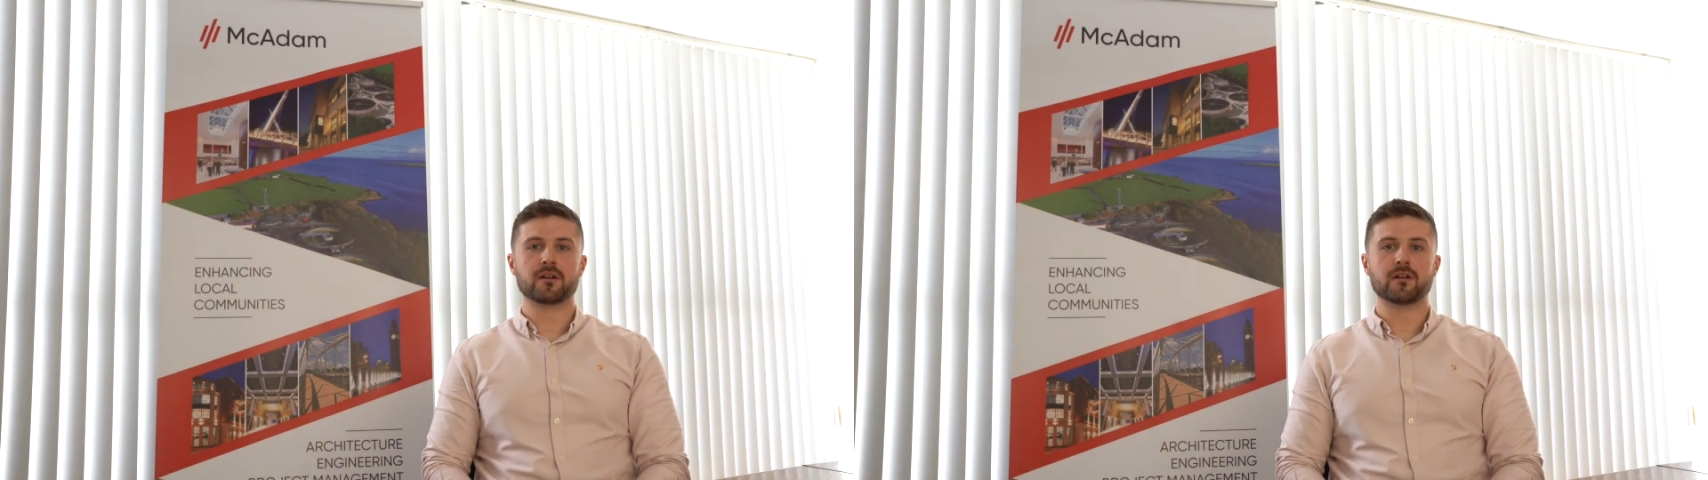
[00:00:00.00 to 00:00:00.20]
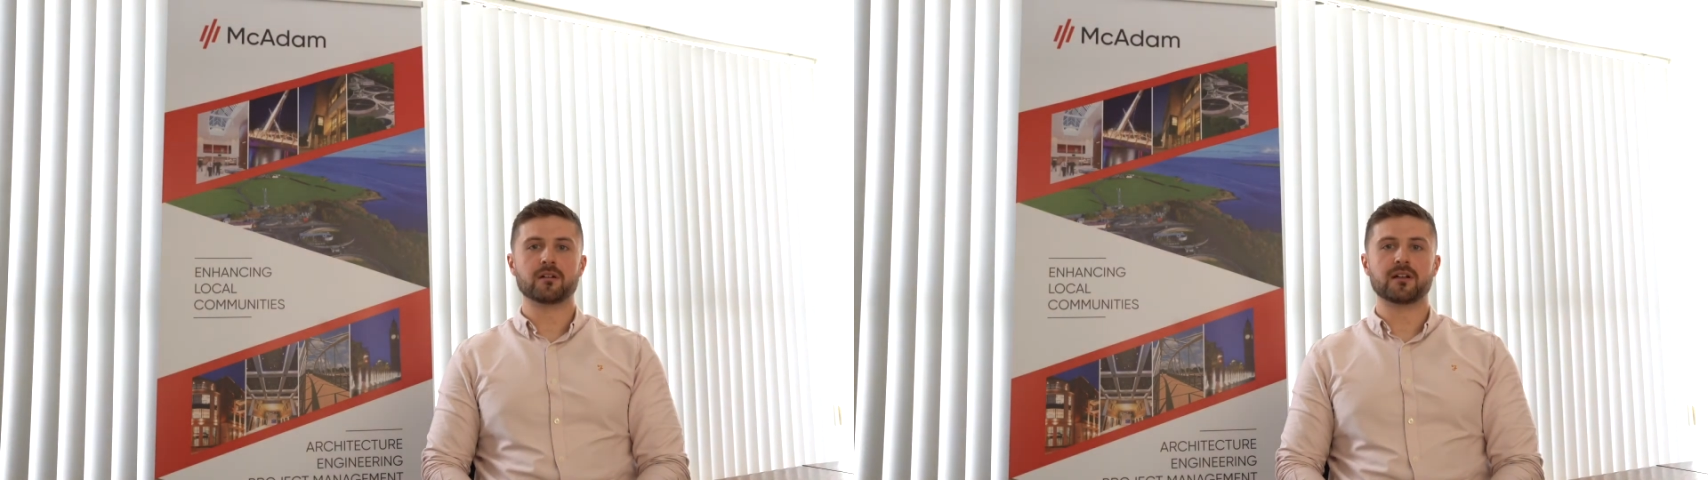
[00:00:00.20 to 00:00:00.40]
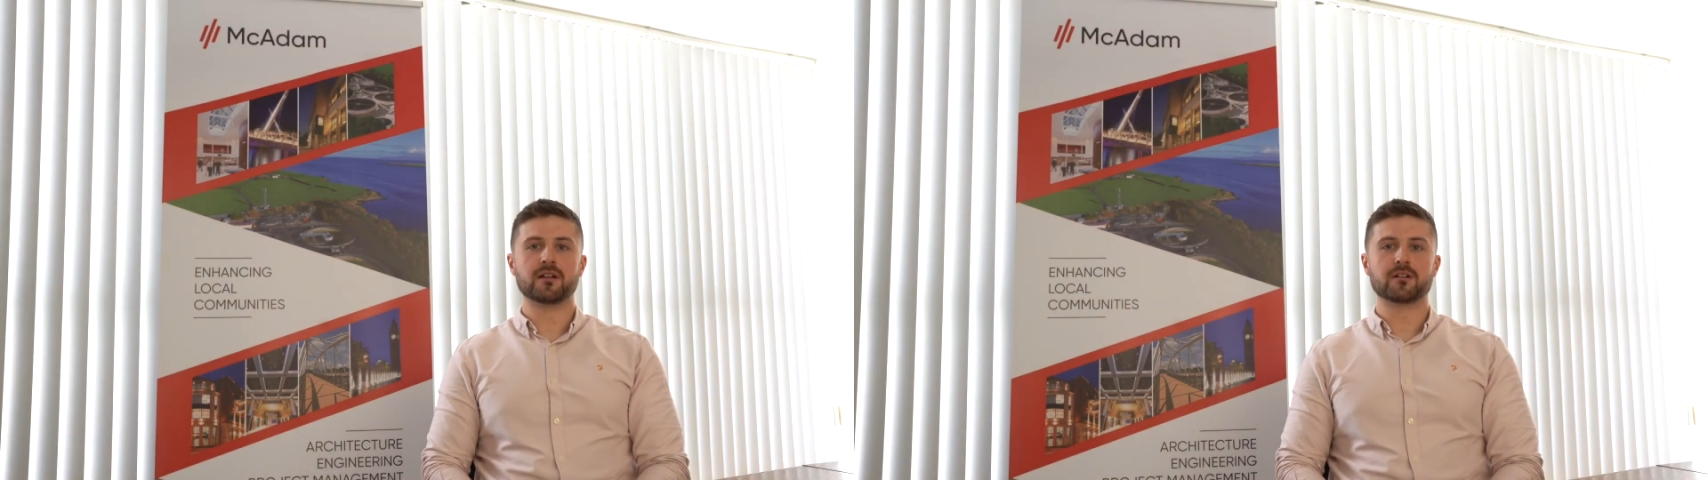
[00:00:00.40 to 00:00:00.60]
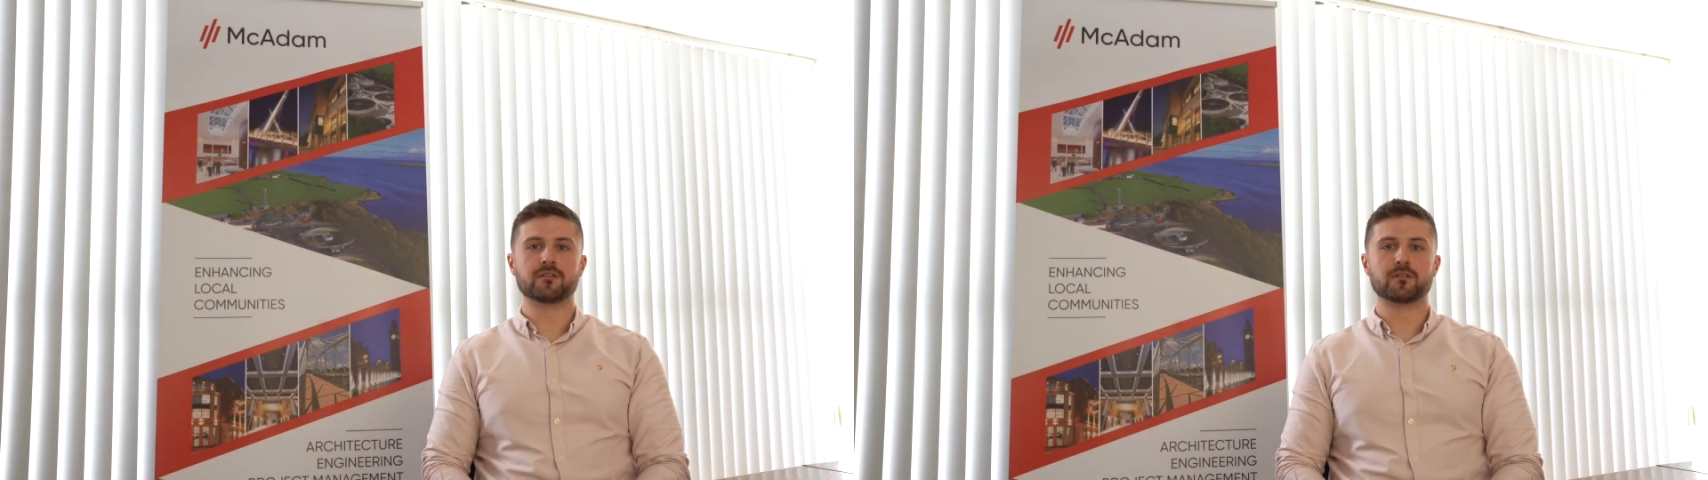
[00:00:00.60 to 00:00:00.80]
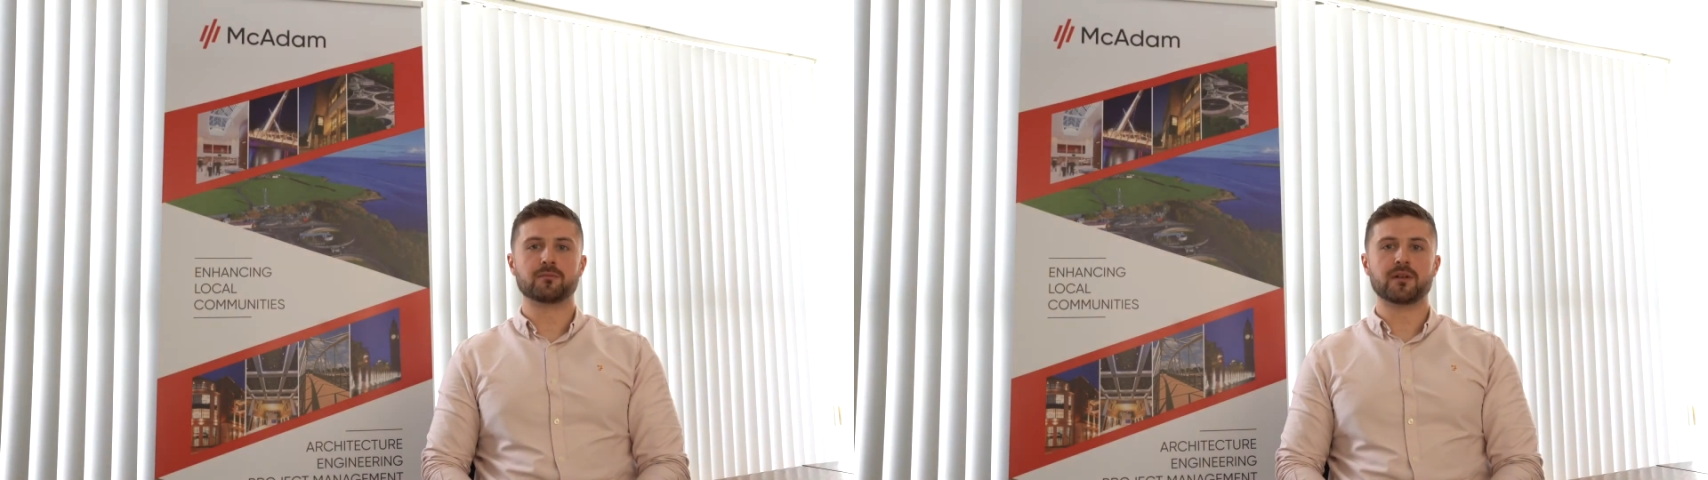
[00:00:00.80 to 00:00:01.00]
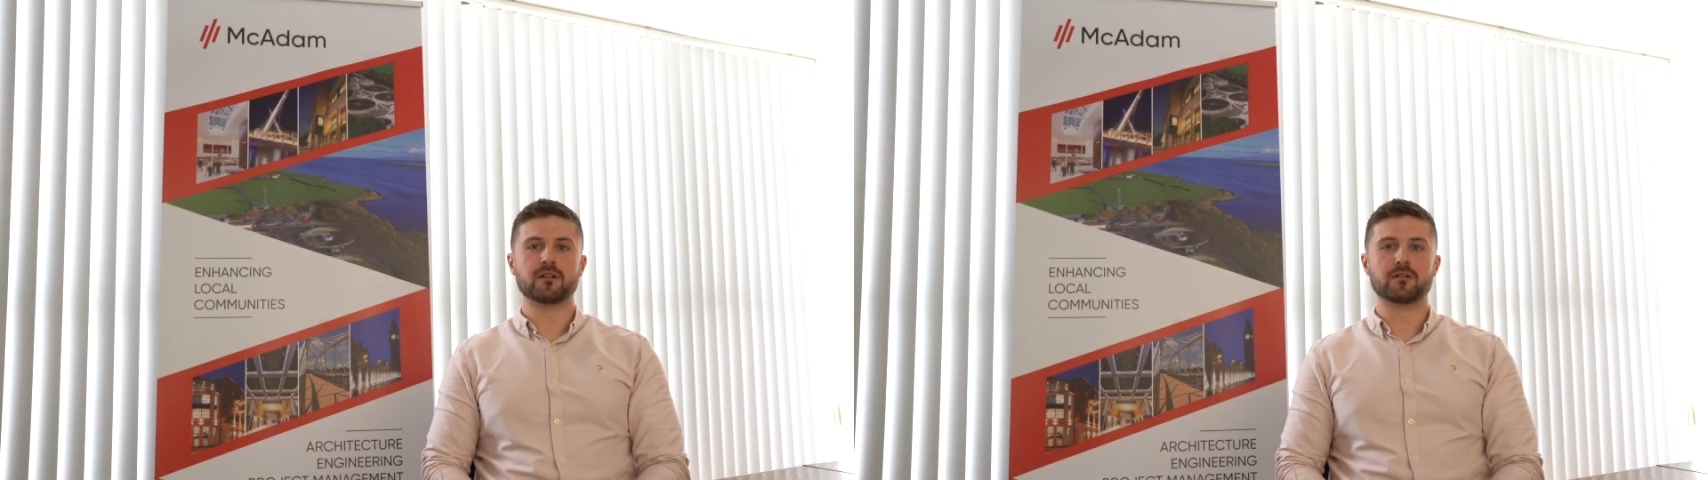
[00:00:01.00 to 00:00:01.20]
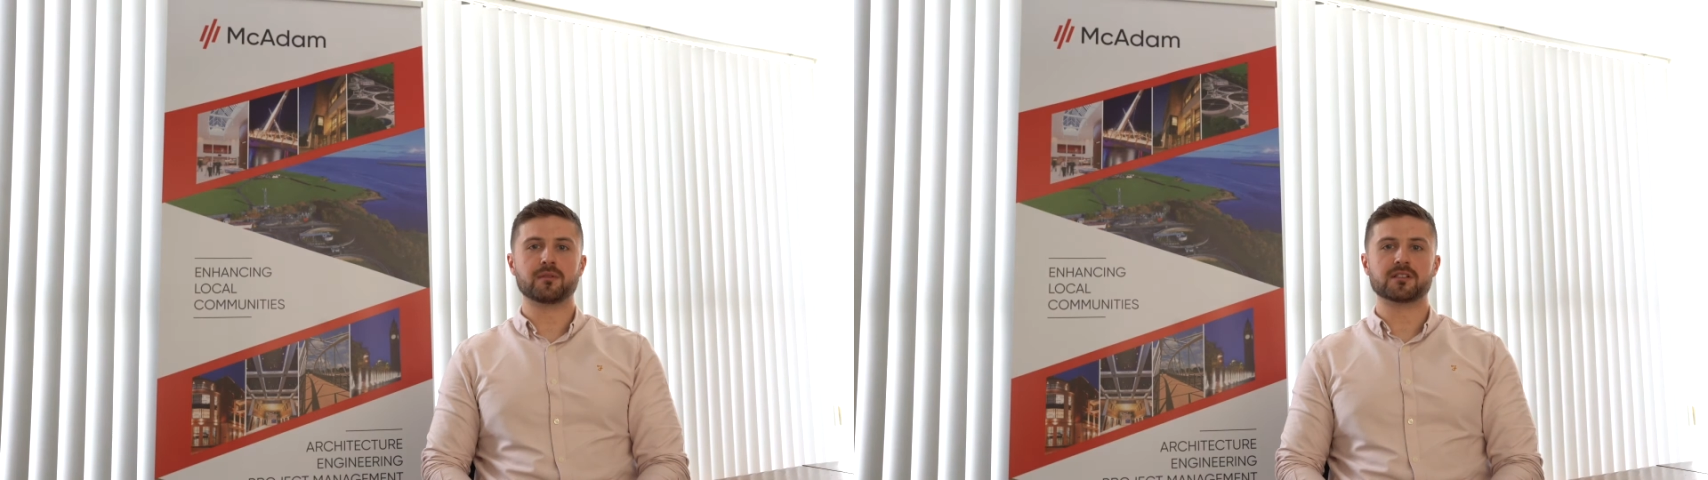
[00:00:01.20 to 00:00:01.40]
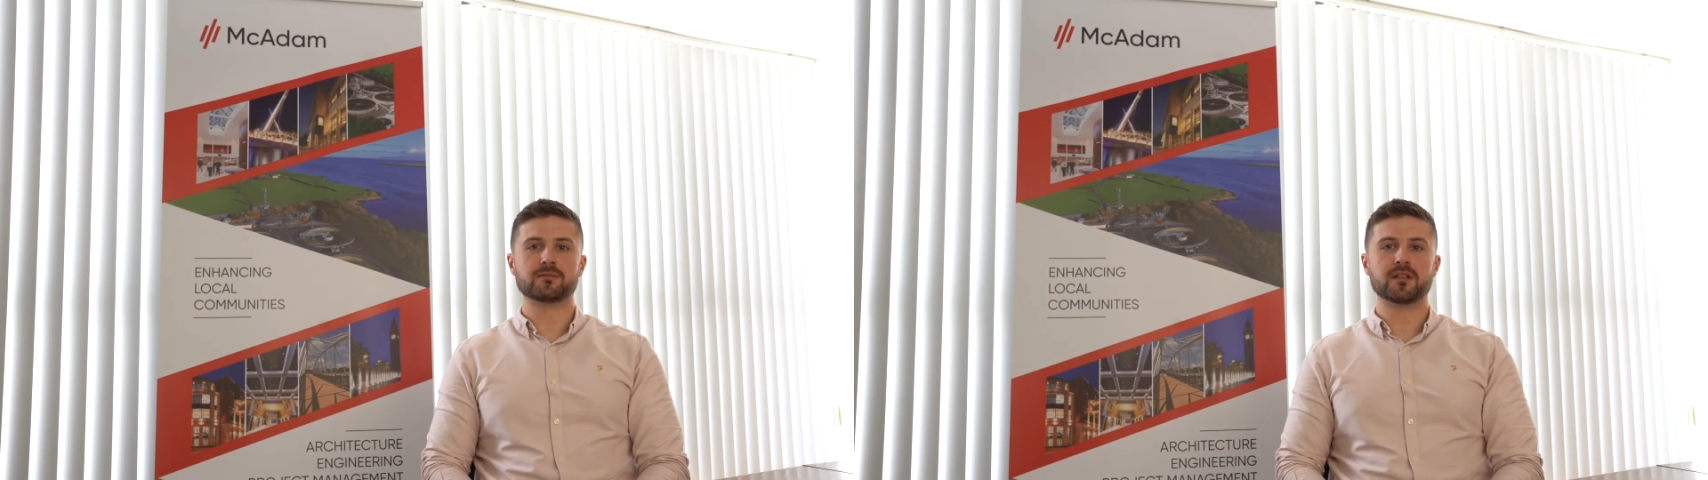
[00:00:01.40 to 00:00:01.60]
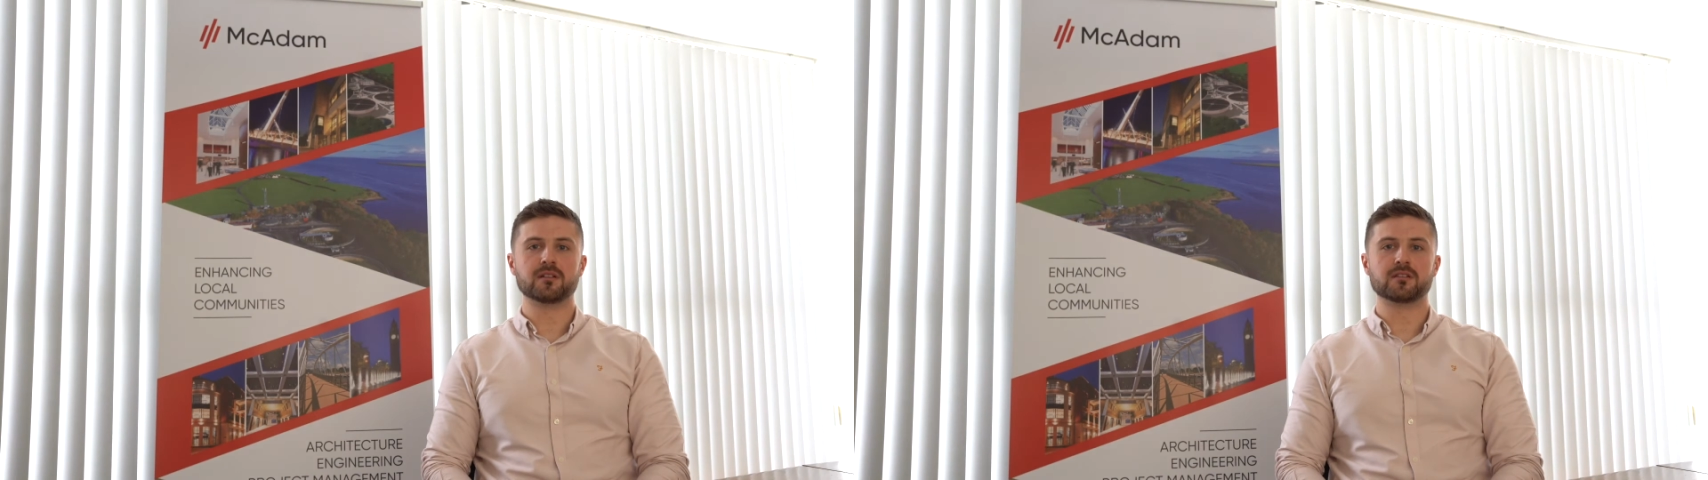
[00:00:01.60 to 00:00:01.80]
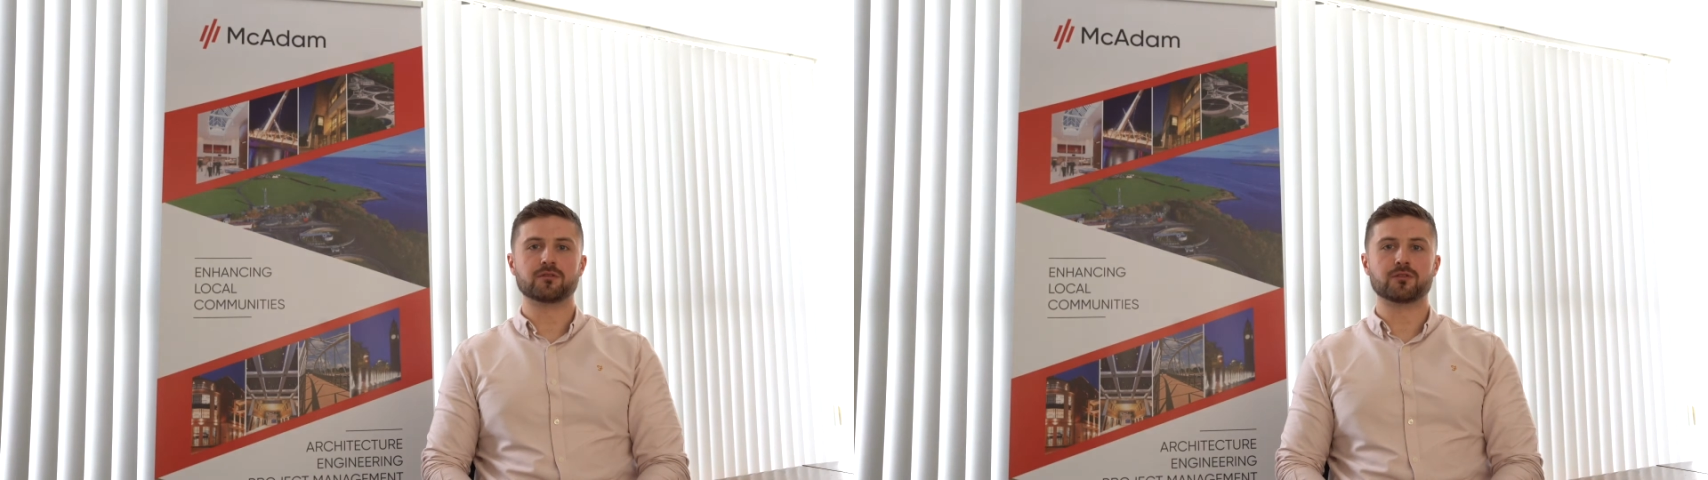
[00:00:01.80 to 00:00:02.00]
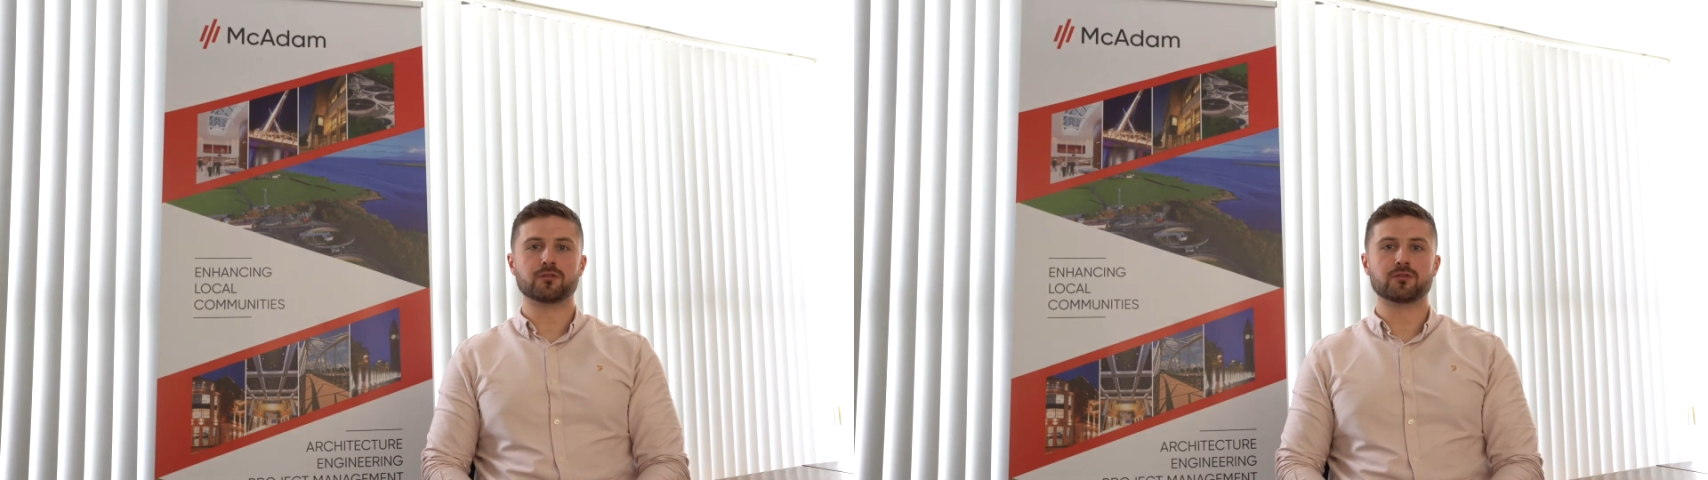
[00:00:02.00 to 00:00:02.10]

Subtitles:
Currently, I work on base maintenance for